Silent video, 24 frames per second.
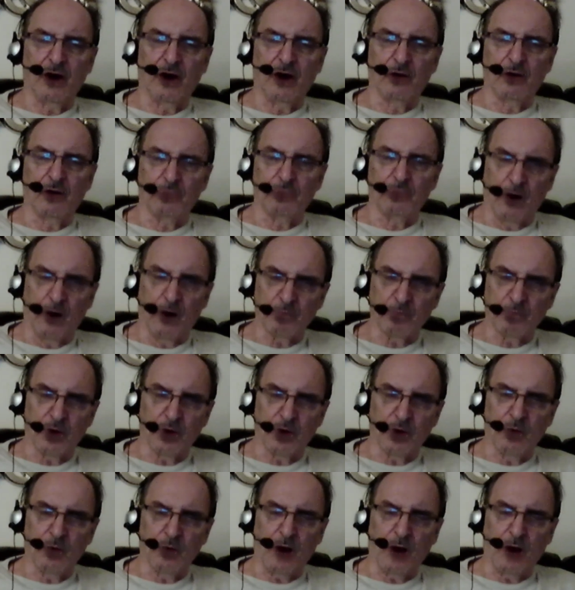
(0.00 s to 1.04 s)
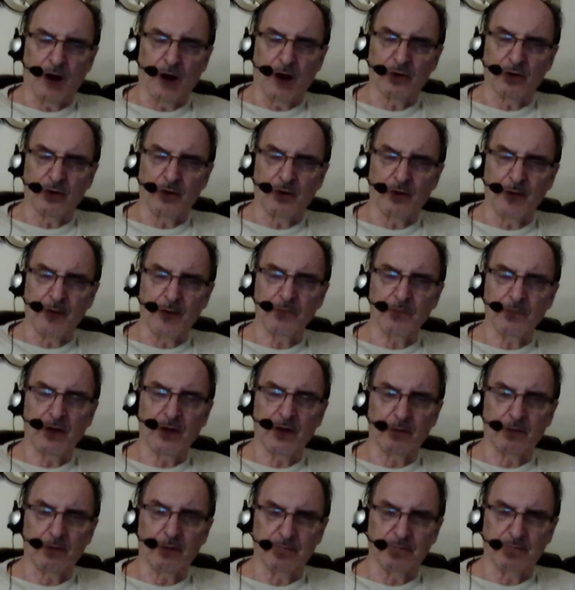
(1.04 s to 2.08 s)
Rombauch,
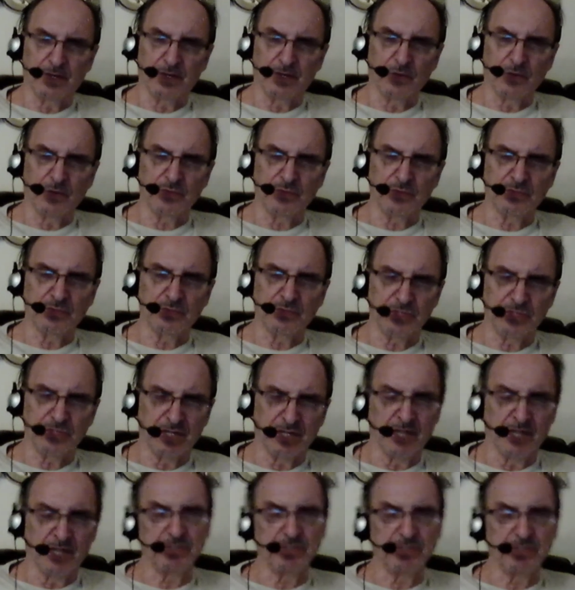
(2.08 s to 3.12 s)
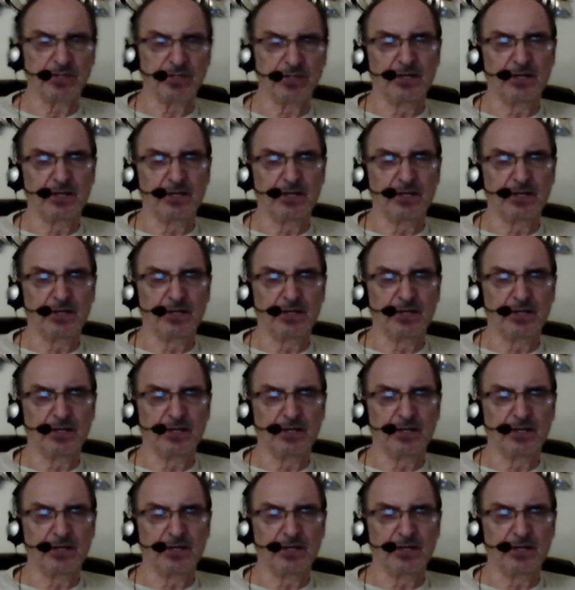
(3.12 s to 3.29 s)
Romboughh.